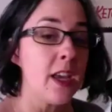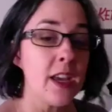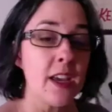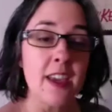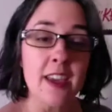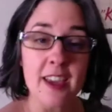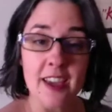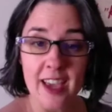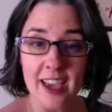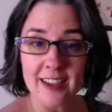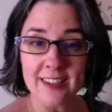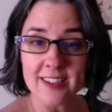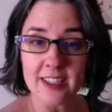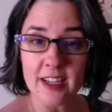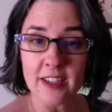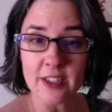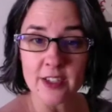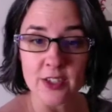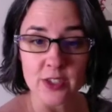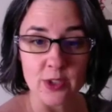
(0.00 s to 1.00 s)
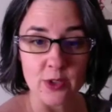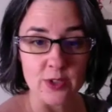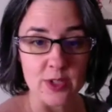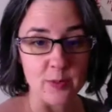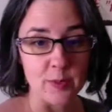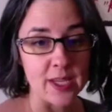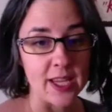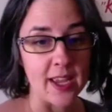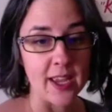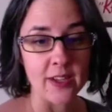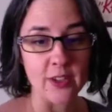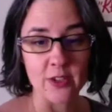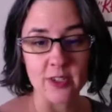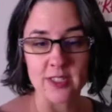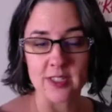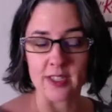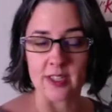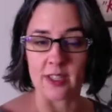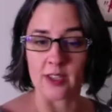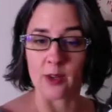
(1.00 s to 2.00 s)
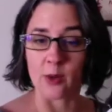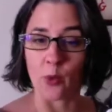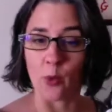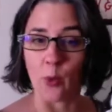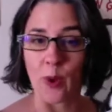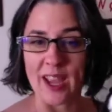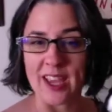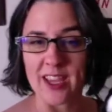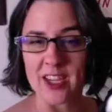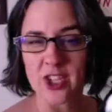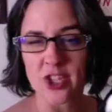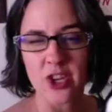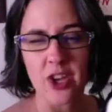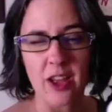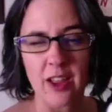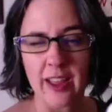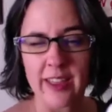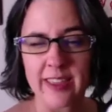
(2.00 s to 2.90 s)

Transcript: He cast on a Susan B. Anderson Wayett shawl, I